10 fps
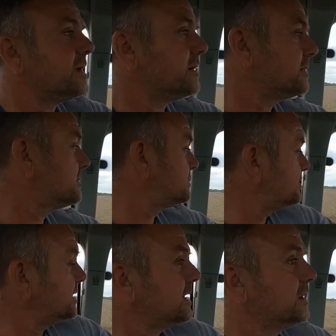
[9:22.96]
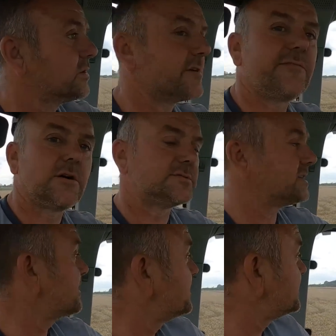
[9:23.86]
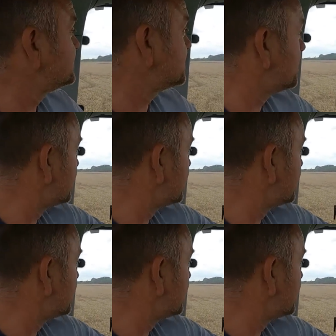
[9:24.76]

wheat. Really looking forward to going into